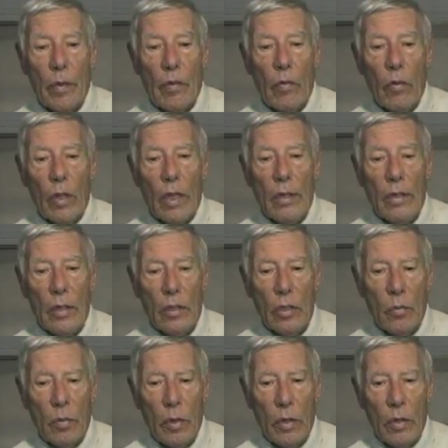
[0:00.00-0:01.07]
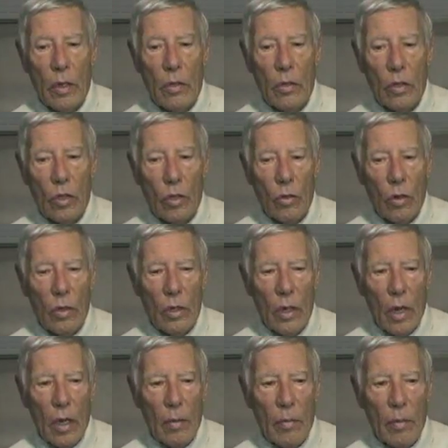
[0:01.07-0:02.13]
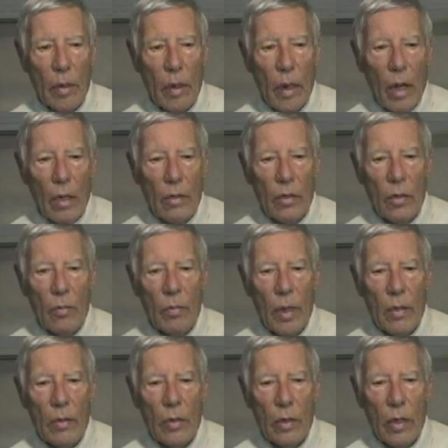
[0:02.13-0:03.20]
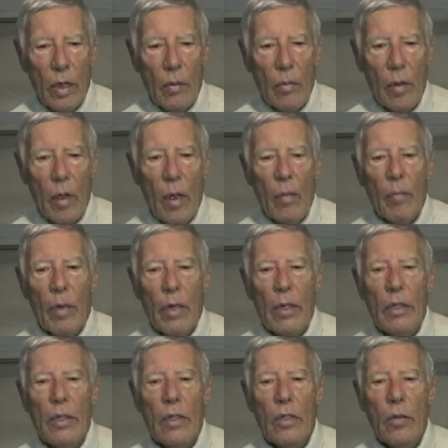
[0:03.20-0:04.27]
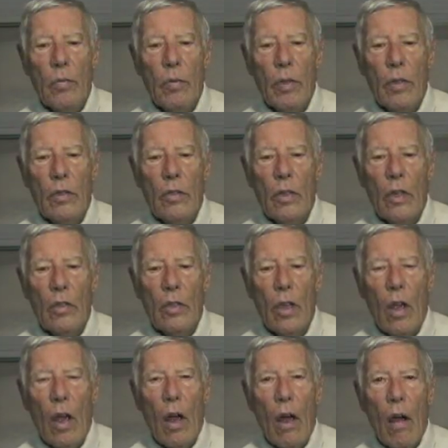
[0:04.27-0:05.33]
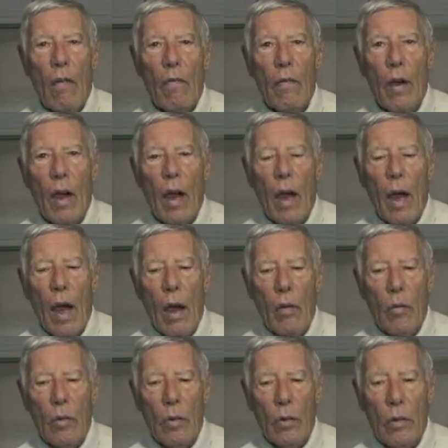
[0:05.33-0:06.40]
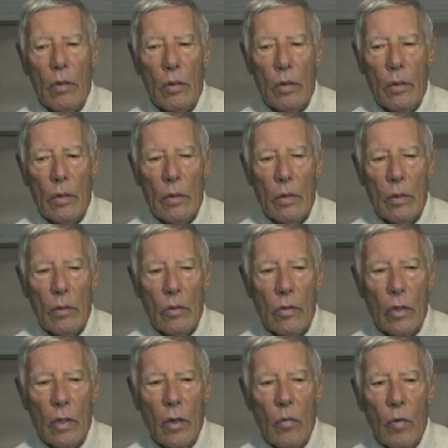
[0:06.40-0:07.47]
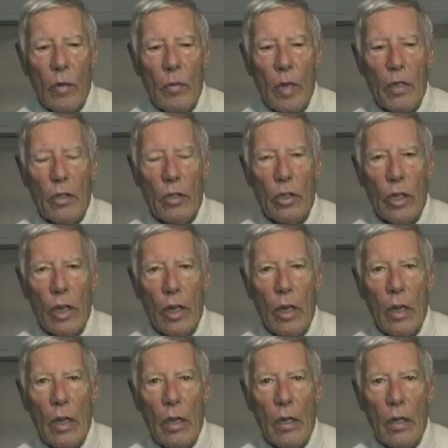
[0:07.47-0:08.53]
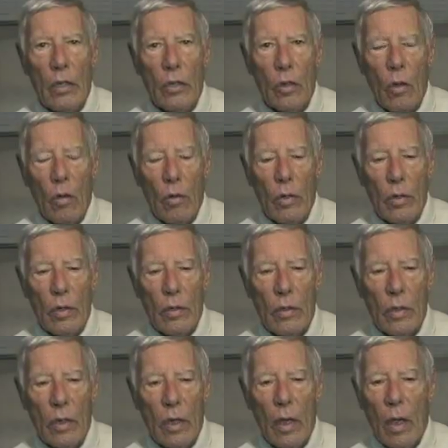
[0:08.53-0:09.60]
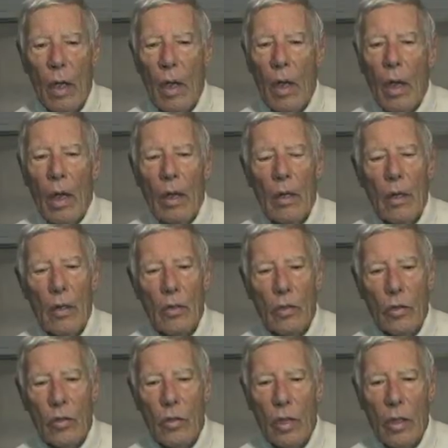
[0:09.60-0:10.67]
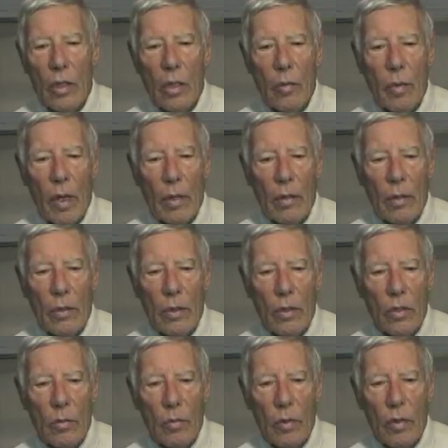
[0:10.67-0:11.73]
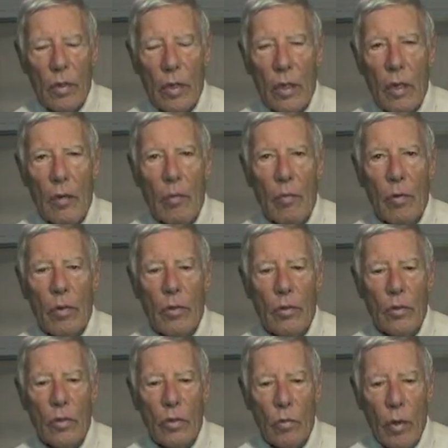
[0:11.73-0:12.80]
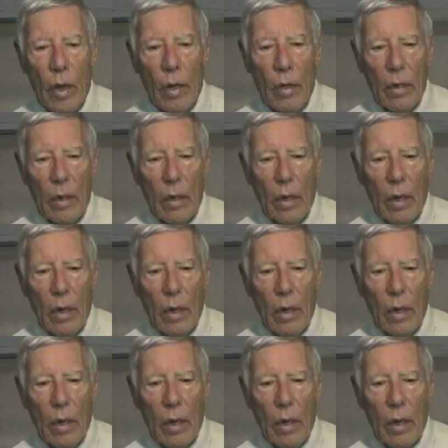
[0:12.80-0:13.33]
For they disciplined us a short time, as seemed best to them. But he disciplines us for our good, so that we may share in his holiness. You know, just thinking about the discipline here brings a sweat